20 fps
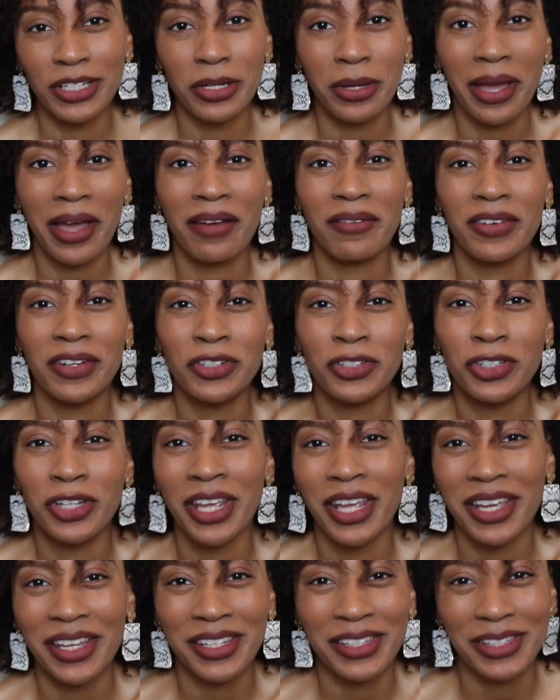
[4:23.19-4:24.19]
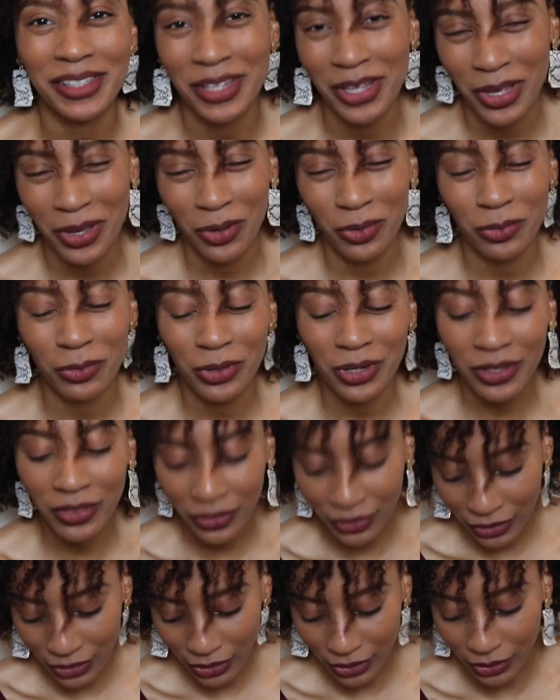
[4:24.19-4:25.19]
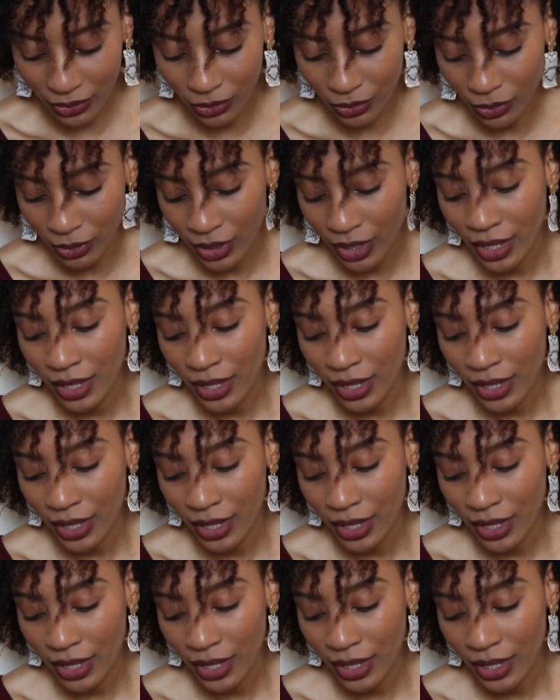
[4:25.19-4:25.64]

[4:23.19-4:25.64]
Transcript: To have a chance with you.